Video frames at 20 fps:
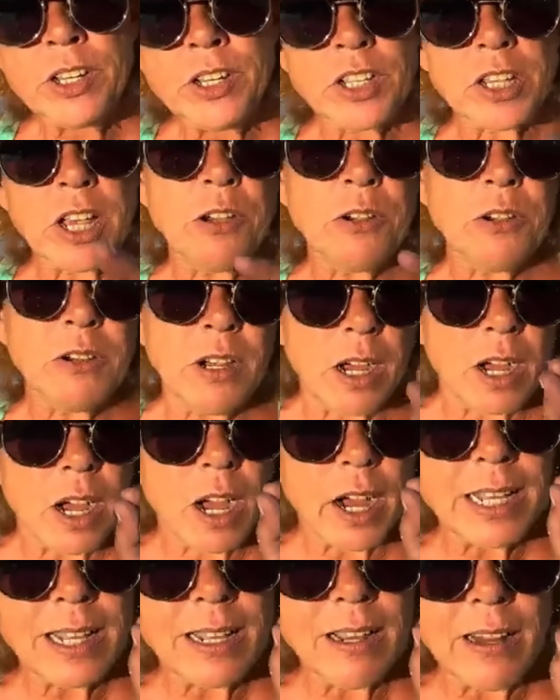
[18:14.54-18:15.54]
So
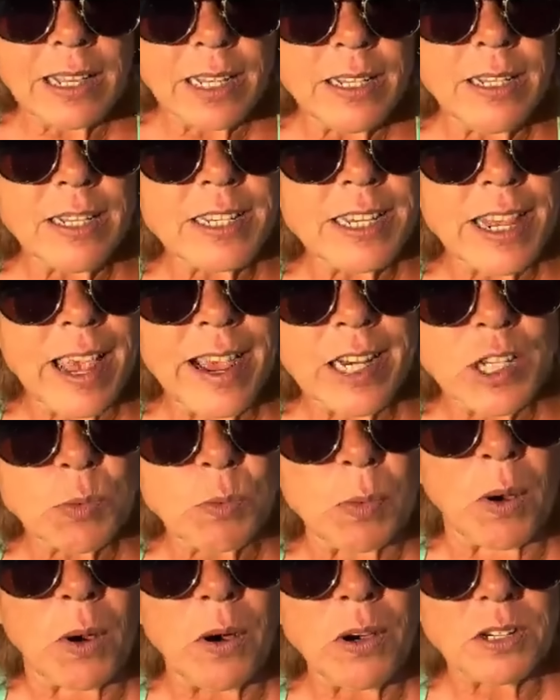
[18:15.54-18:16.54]
I click in the text
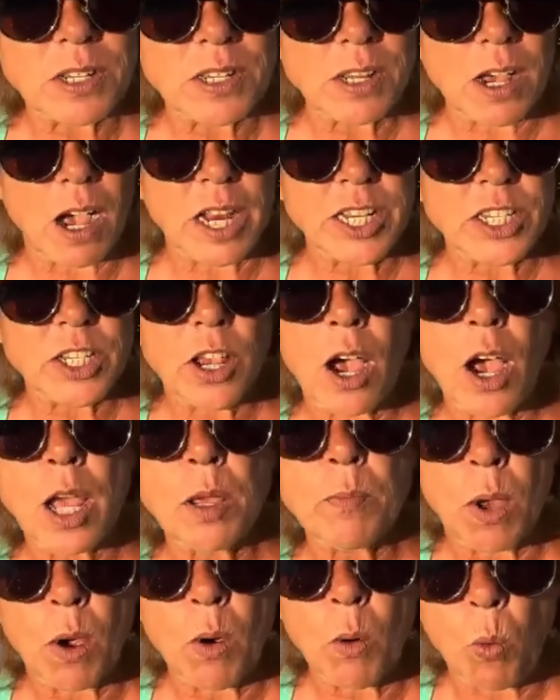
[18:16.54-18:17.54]
box, I
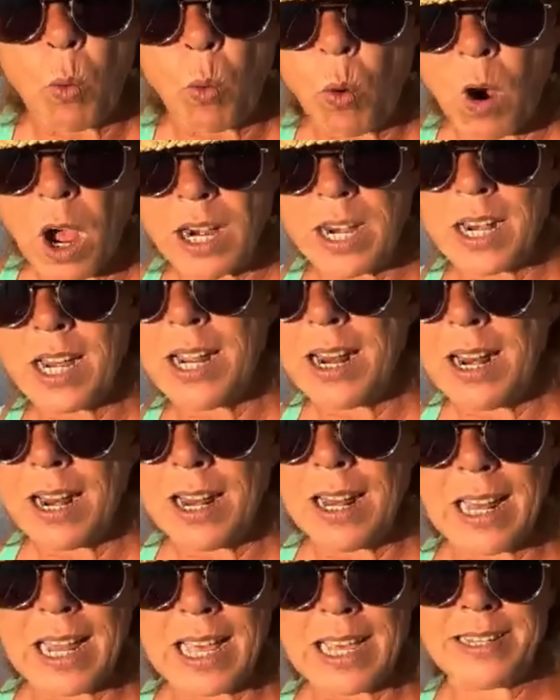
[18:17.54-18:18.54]
type one
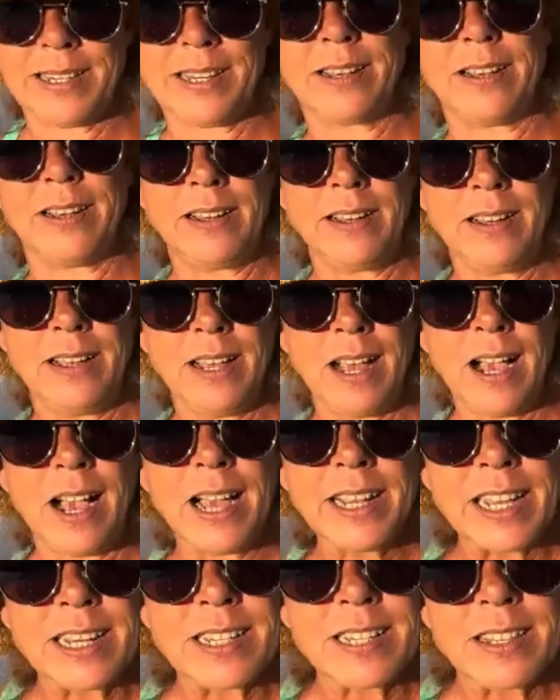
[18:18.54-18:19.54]
letter,
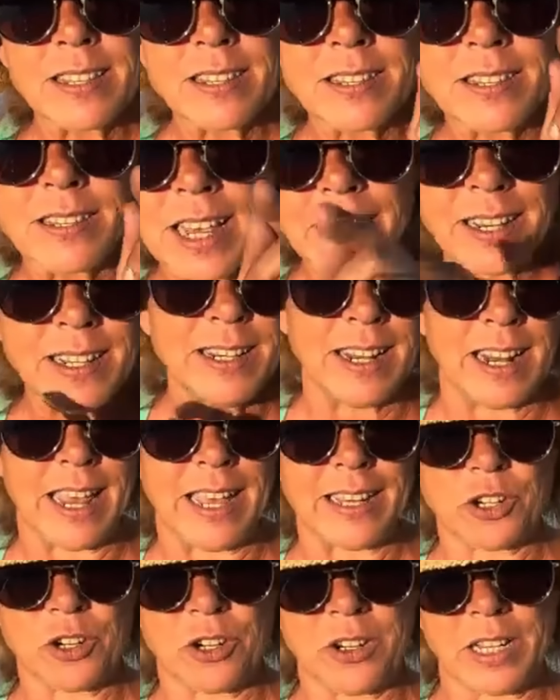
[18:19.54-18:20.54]
I get to the second
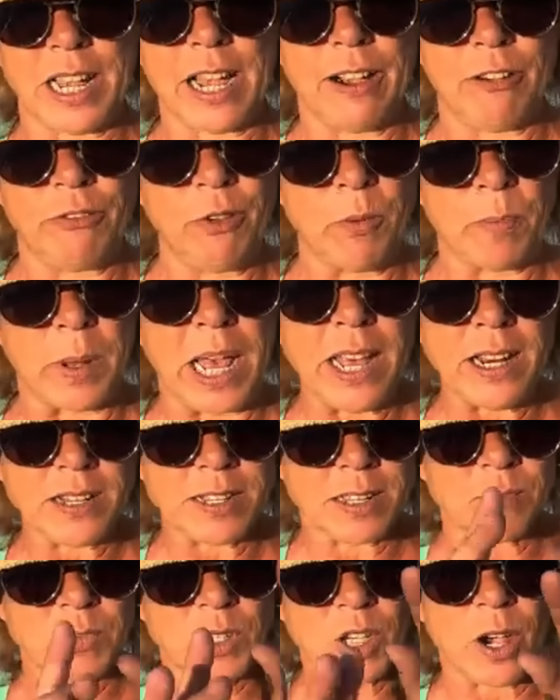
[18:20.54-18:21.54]
letter of the alphabet
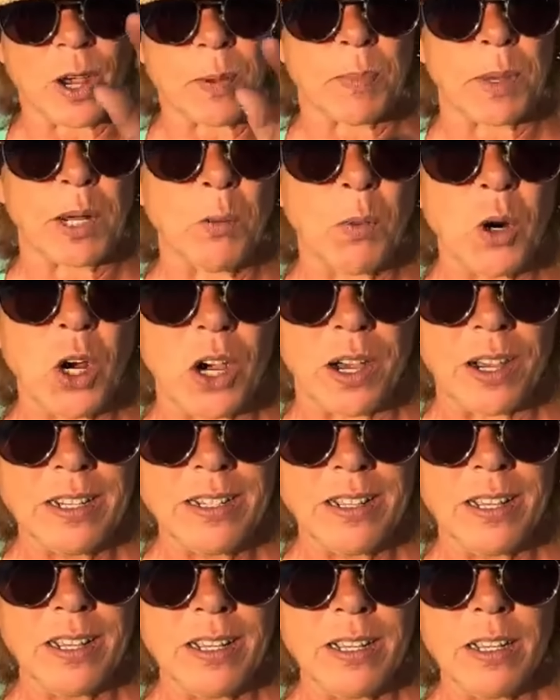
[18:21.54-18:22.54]
because I'm typing a word.
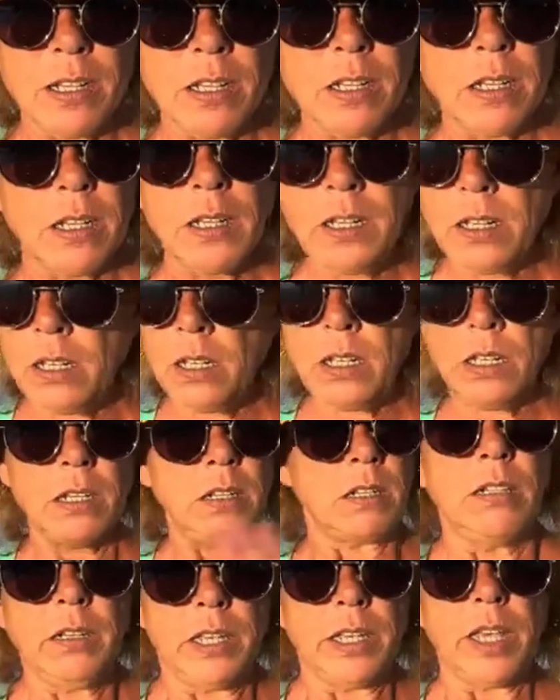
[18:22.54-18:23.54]

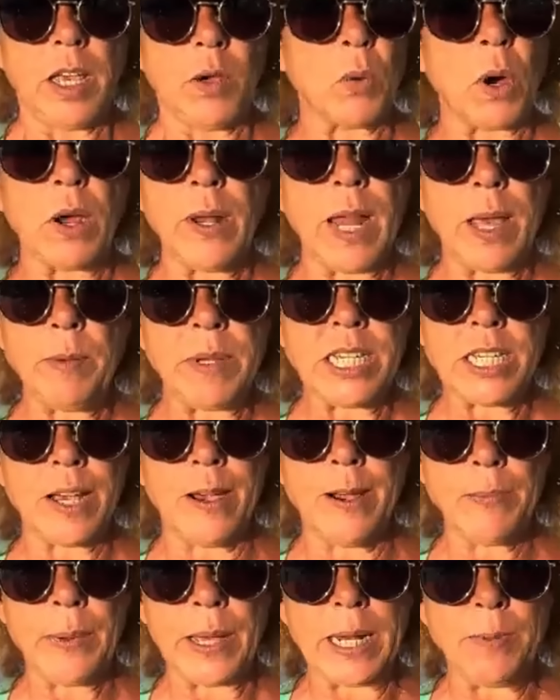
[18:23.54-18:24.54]
It won't let me
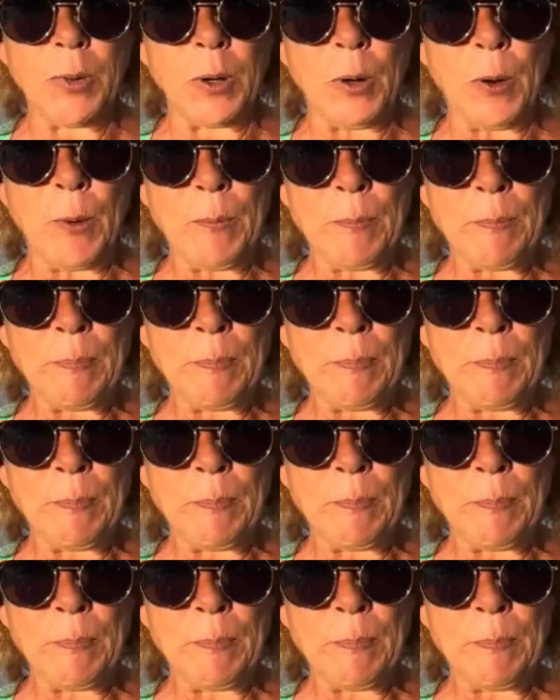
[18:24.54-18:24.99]
type anymore.